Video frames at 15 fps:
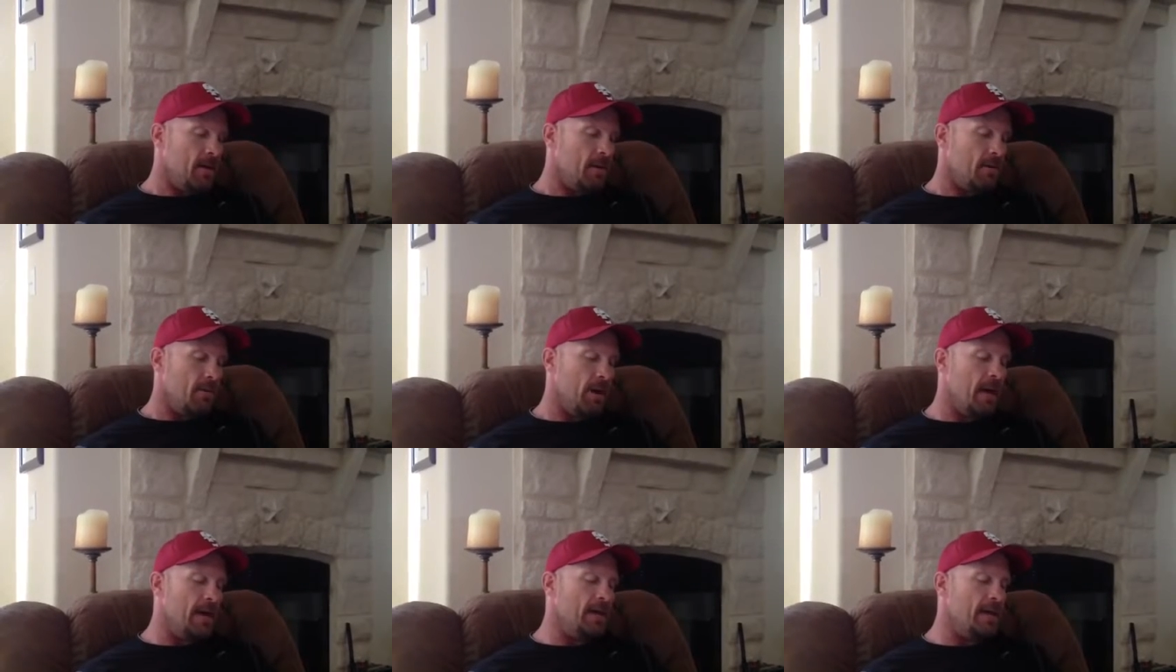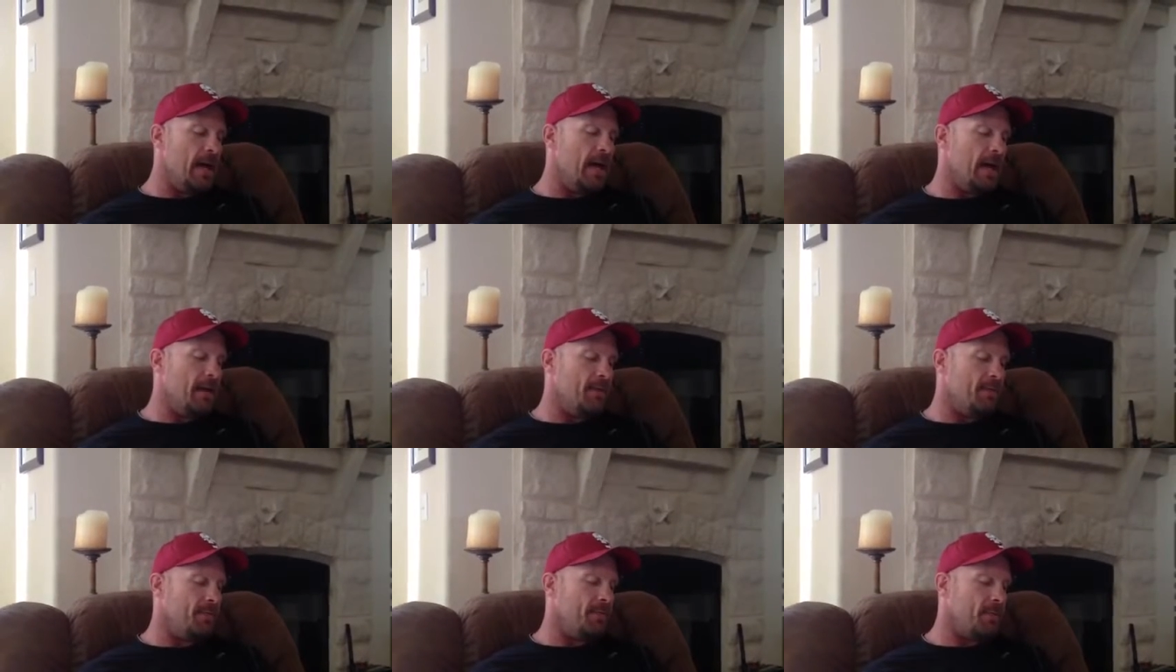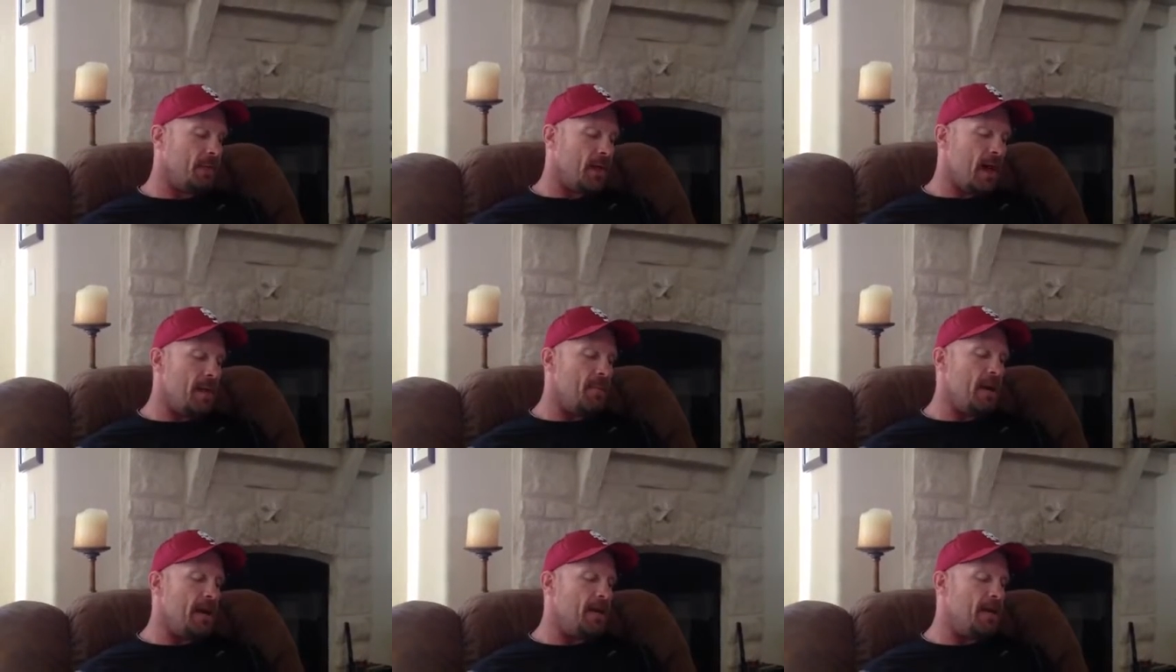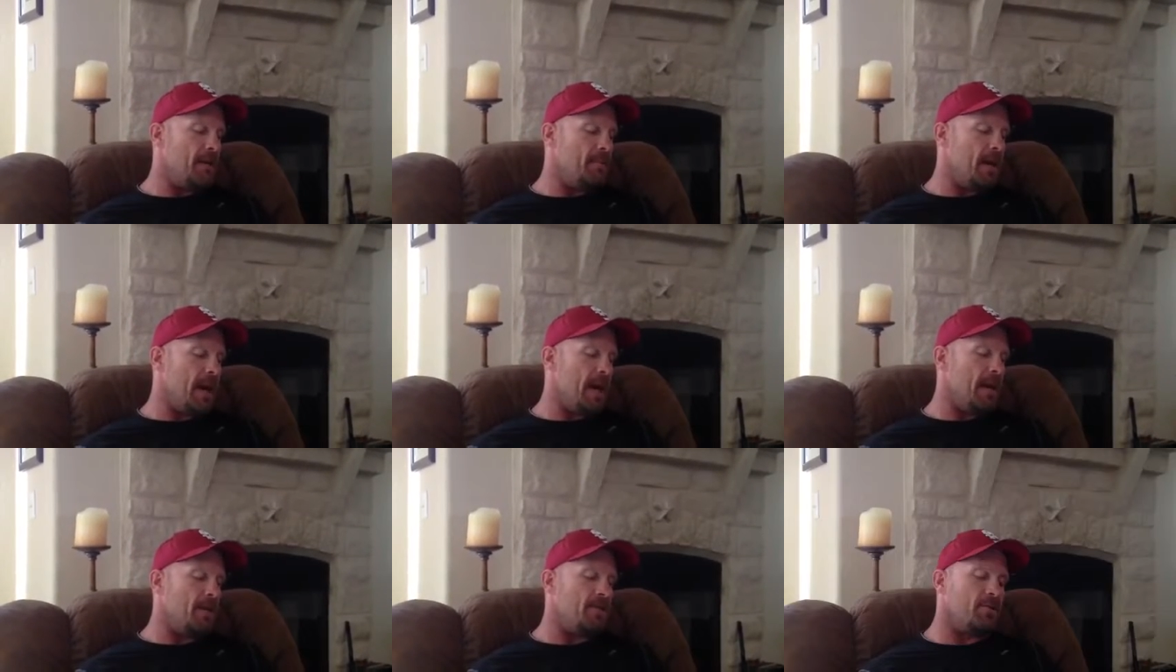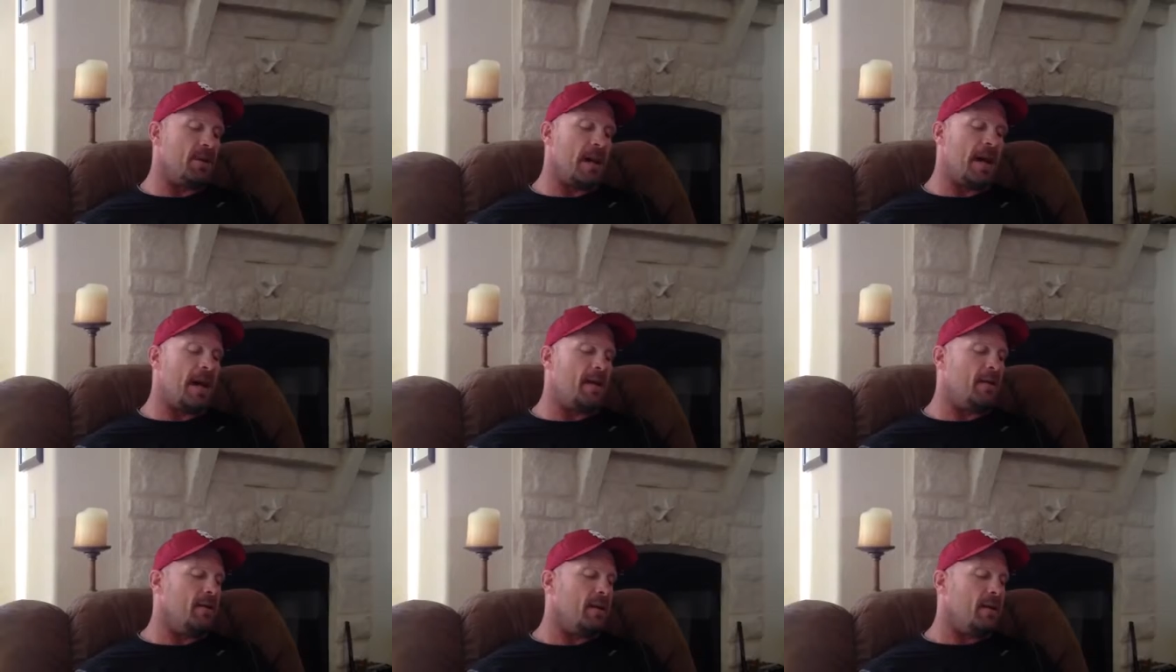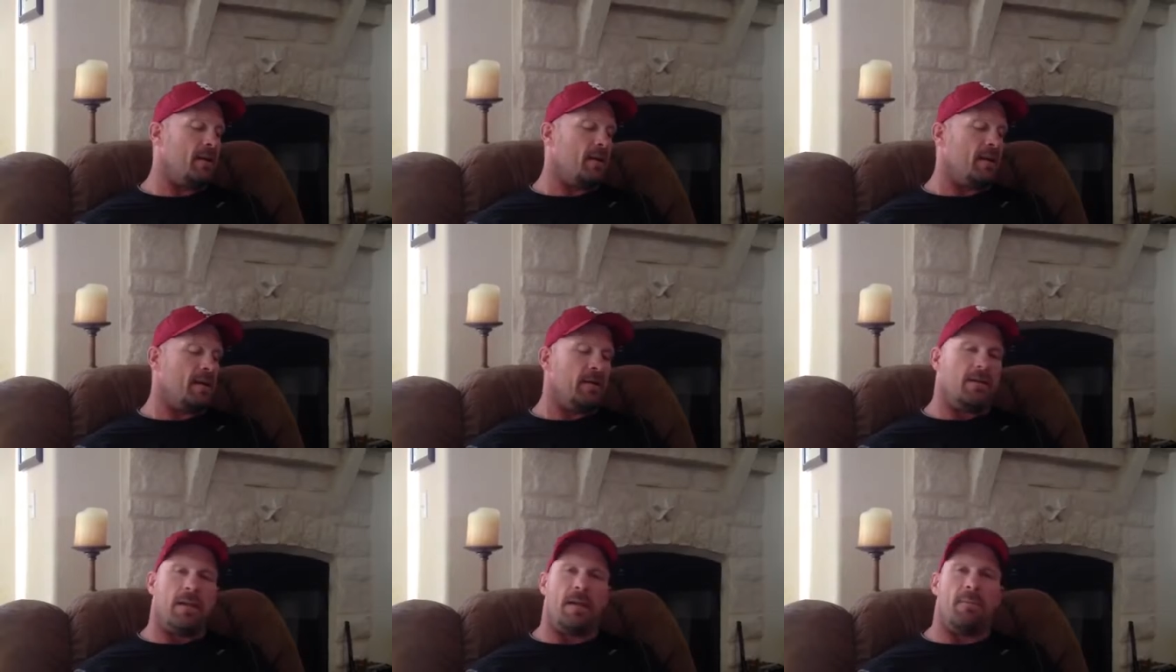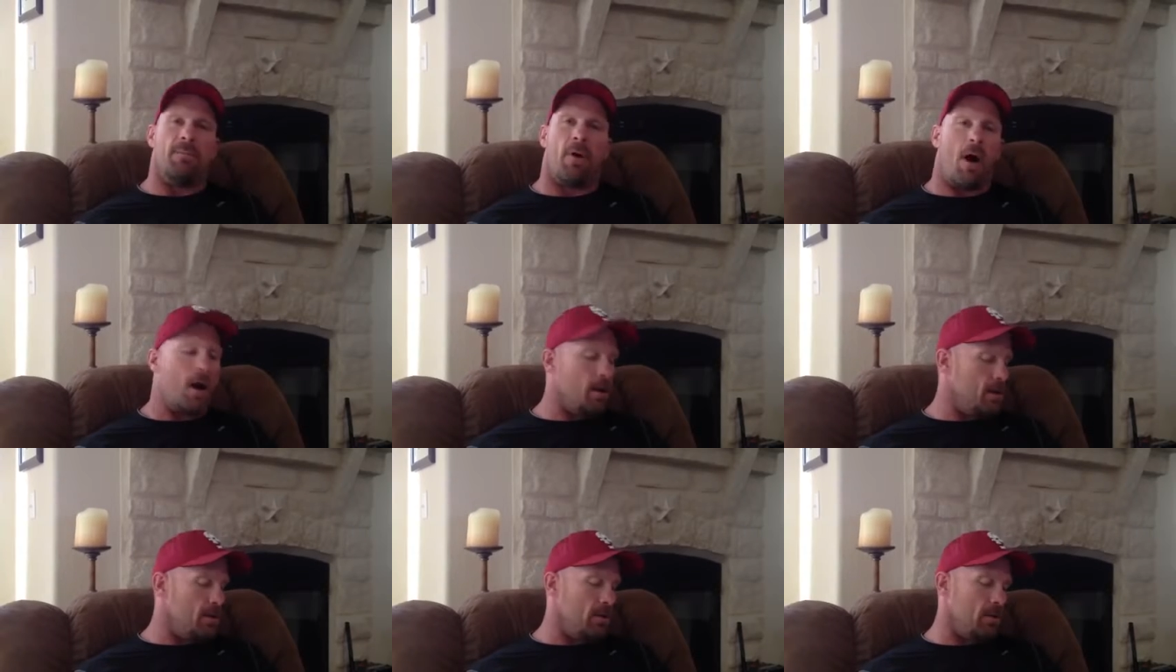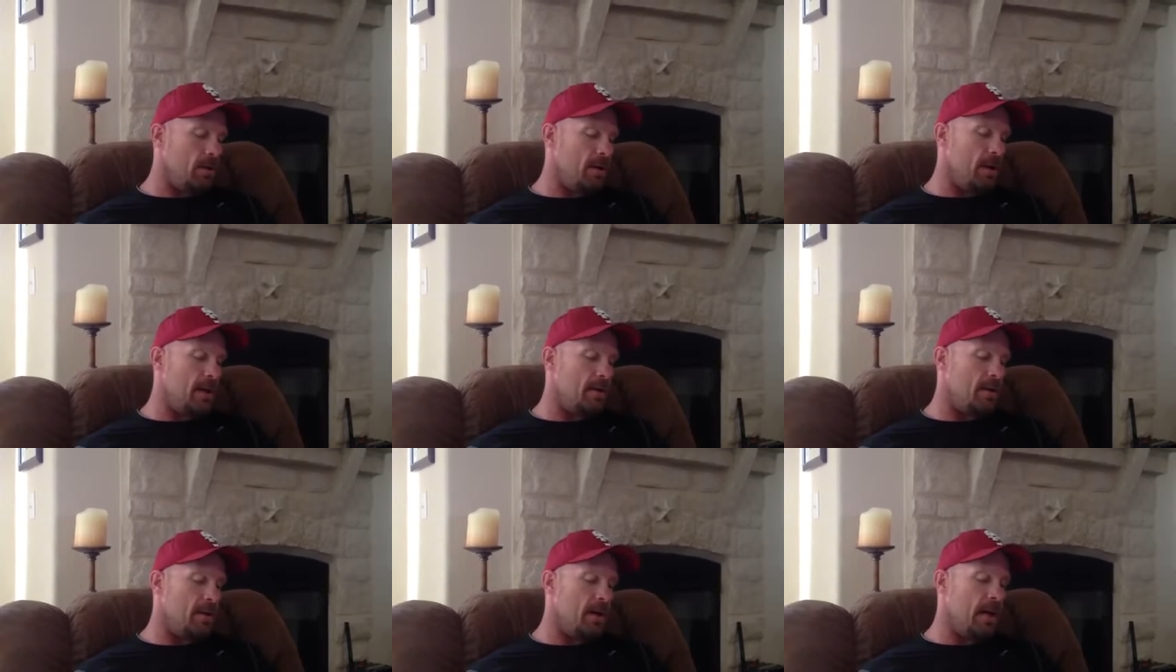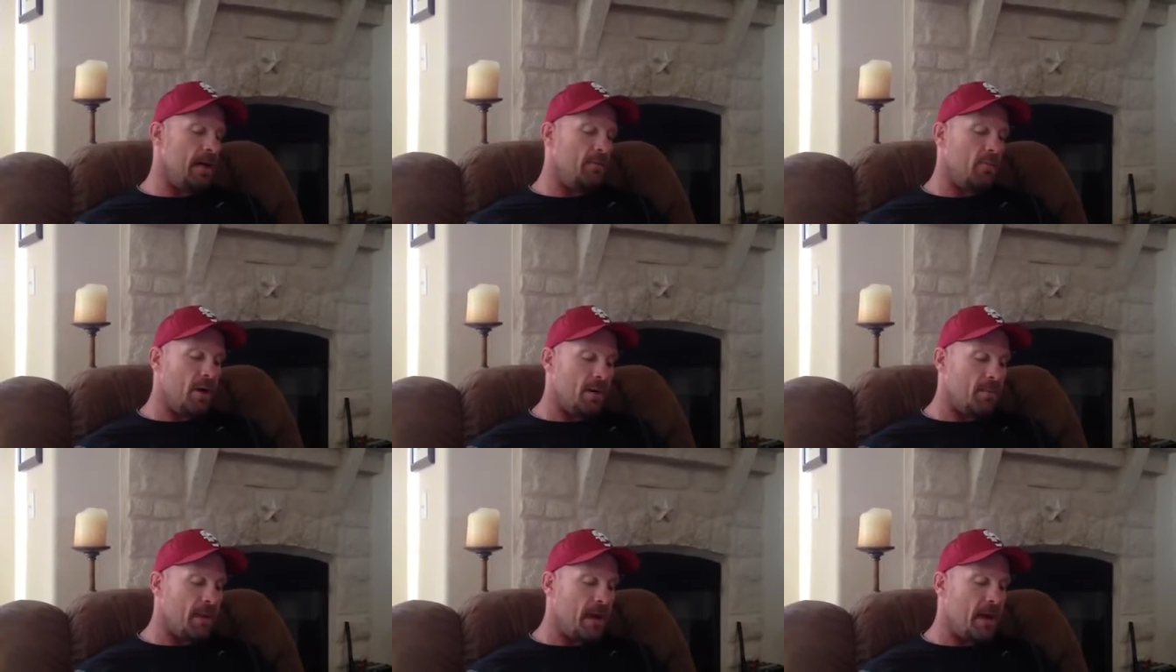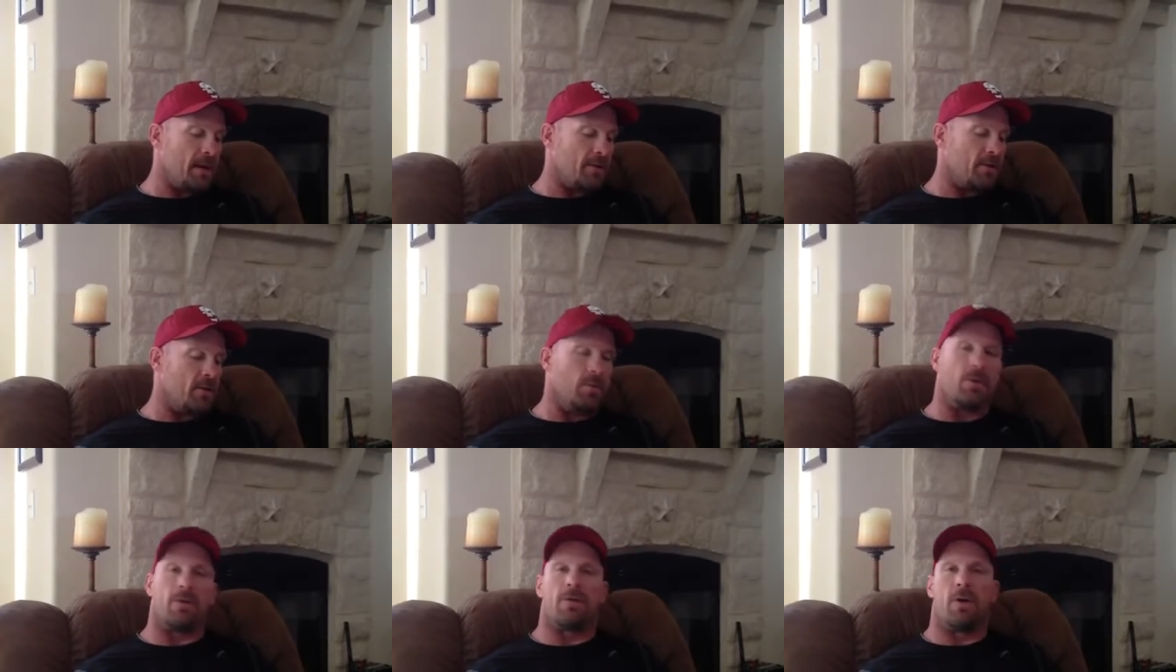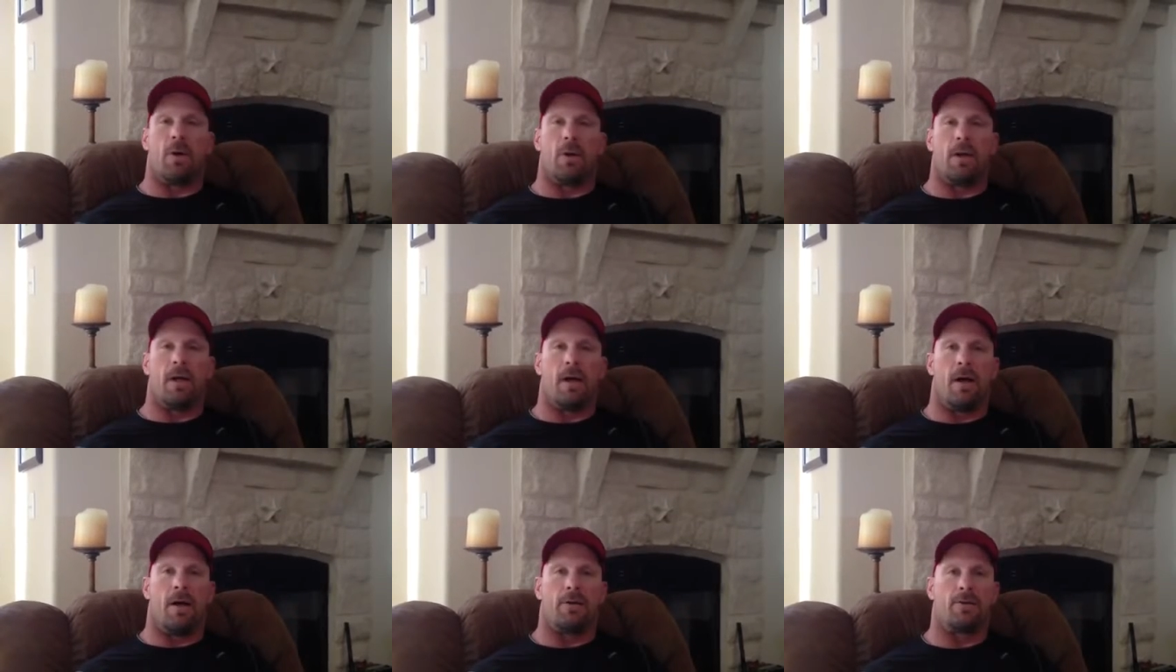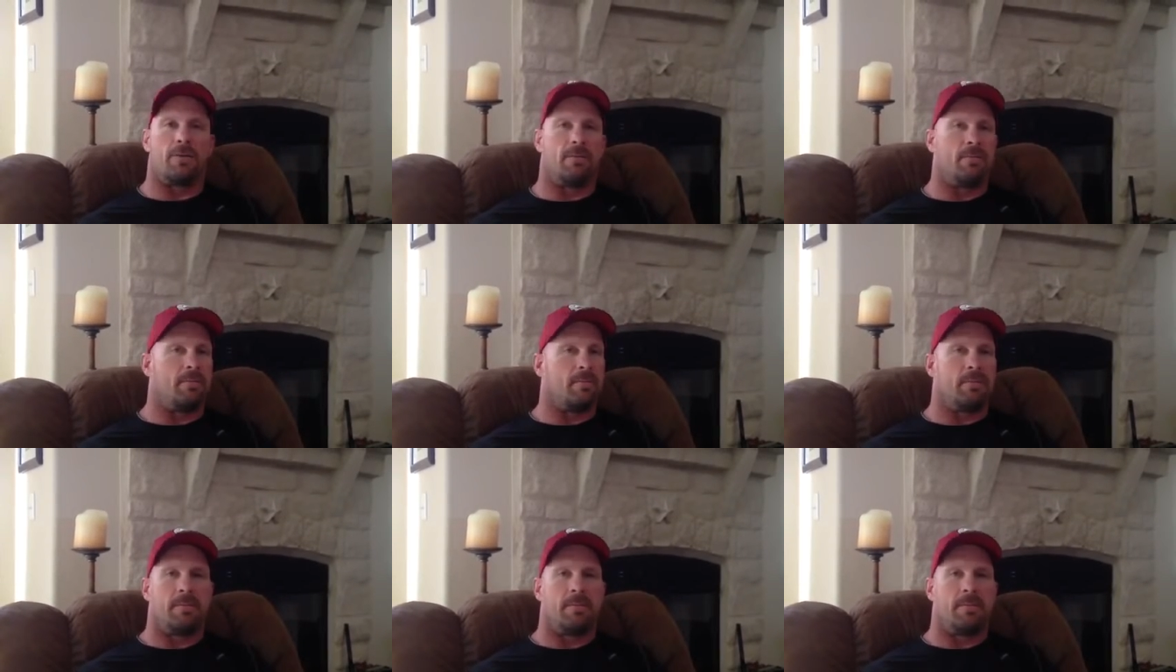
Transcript: Thrillin' Dillon. Hey man, deep down inside, didn't part of you think the name Ringmaster was totally awesome?